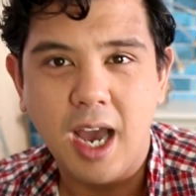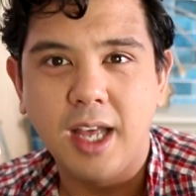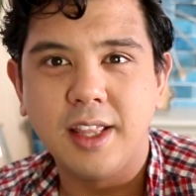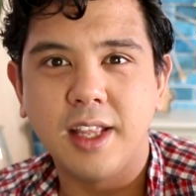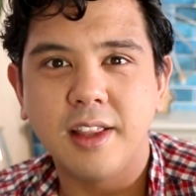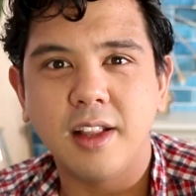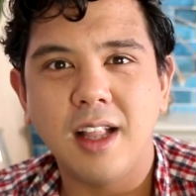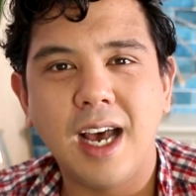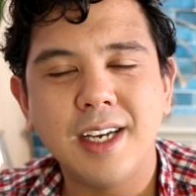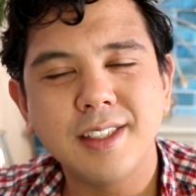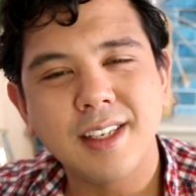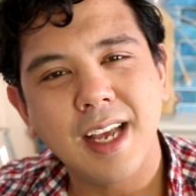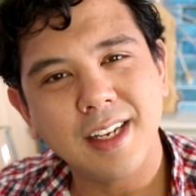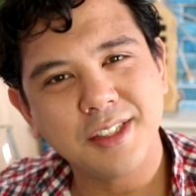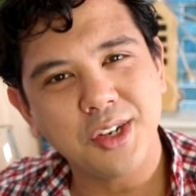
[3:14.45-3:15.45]
And then the
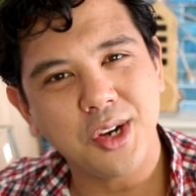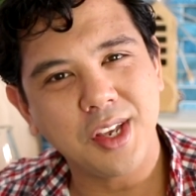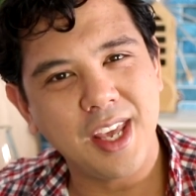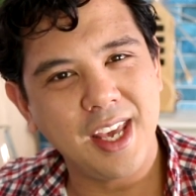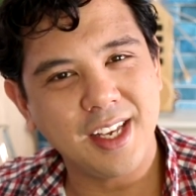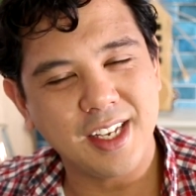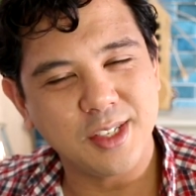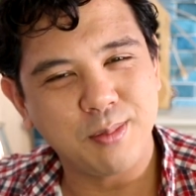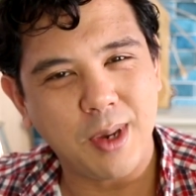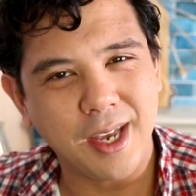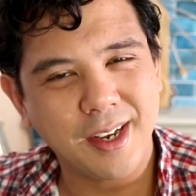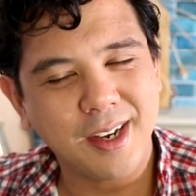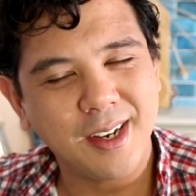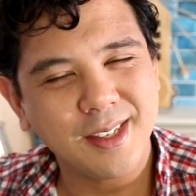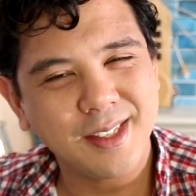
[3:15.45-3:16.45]
last hedgehog cake is by
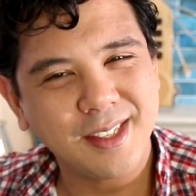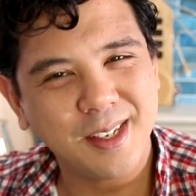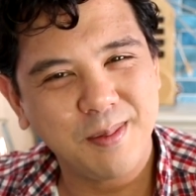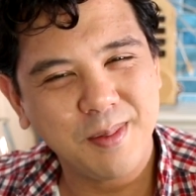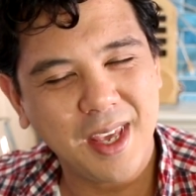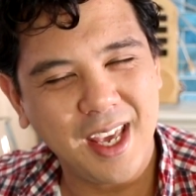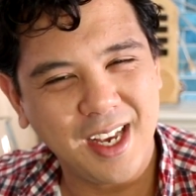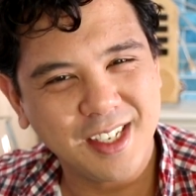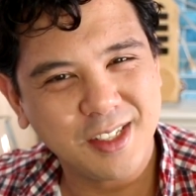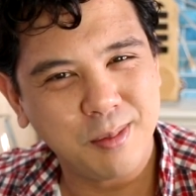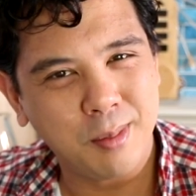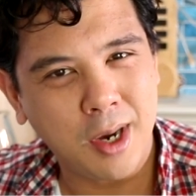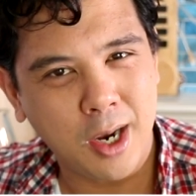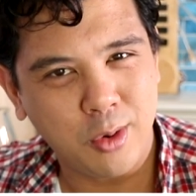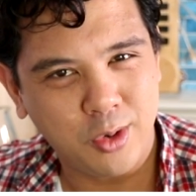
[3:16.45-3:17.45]
Custom Cakes
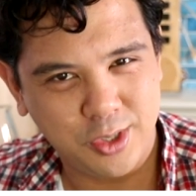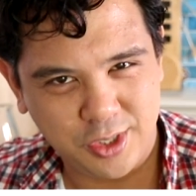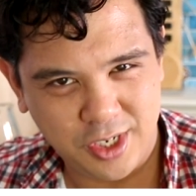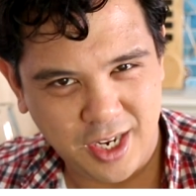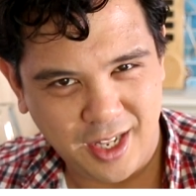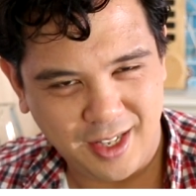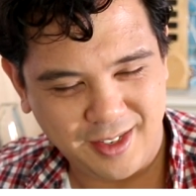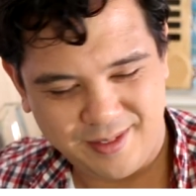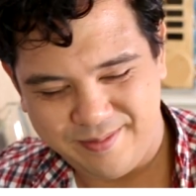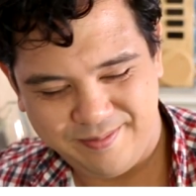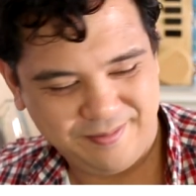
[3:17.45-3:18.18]
by Rochelle.